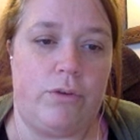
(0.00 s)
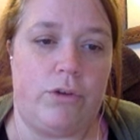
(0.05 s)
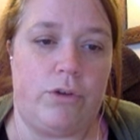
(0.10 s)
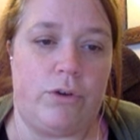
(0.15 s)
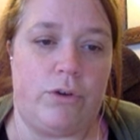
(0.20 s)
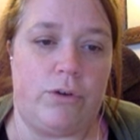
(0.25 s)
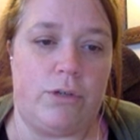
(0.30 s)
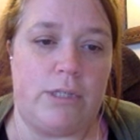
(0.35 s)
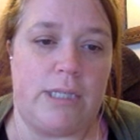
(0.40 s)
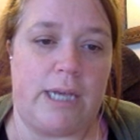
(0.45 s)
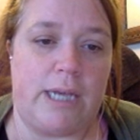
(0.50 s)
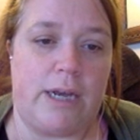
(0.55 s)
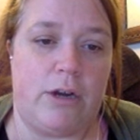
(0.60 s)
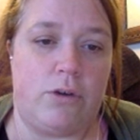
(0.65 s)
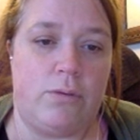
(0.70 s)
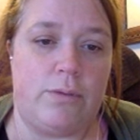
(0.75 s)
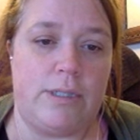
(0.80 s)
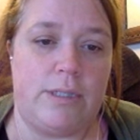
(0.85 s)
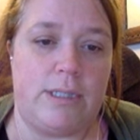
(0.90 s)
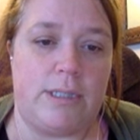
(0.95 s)
The girl's hair
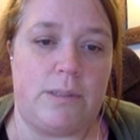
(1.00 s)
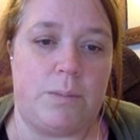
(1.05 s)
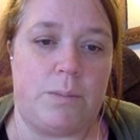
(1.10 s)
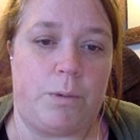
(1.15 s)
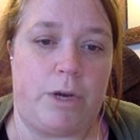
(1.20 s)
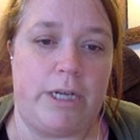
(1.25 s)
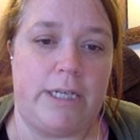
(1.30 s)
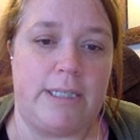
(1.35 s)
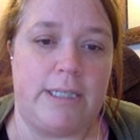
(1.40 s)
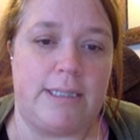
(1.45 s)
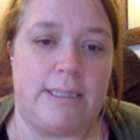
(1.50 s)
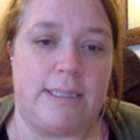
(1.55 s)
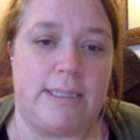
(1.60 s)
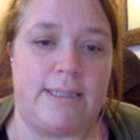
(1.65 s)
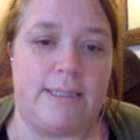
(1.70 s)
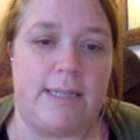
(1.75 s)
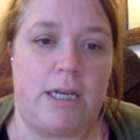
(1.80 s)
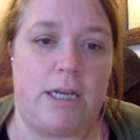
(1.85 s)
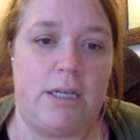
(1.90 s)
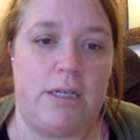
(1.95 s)
was as bright as the
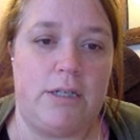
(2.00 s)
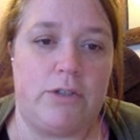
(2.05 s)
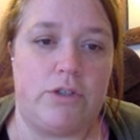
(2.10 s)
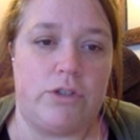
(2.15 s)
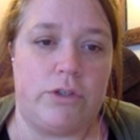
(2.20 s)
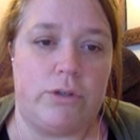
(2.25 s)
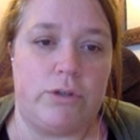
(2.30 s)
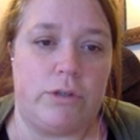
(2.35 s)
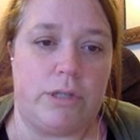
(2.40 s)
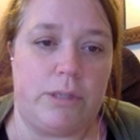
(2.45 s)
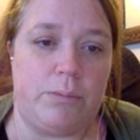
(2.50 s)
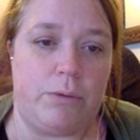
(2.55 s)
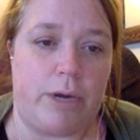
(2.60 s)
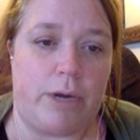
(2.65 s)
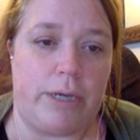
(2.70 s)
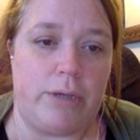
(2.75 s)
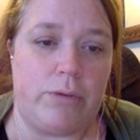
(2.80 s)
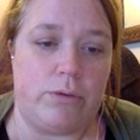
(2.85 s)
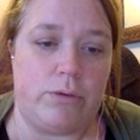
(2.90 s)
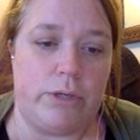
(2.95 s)
sun. It's certainly
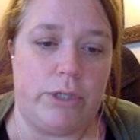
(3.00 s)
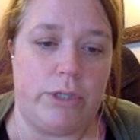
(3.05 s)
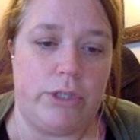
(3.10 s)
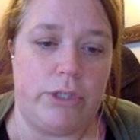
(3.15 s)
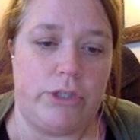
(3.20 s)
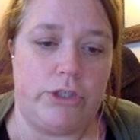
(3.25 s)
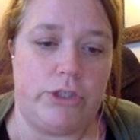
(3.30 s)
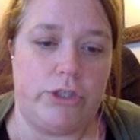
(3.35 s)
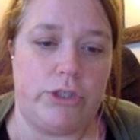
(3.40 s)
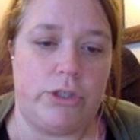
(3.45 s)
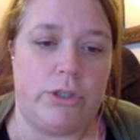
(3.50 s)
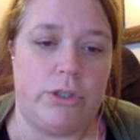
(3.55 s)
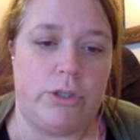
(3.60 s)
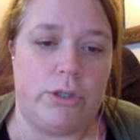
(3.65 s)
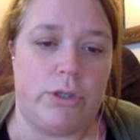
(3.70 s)
bright orange.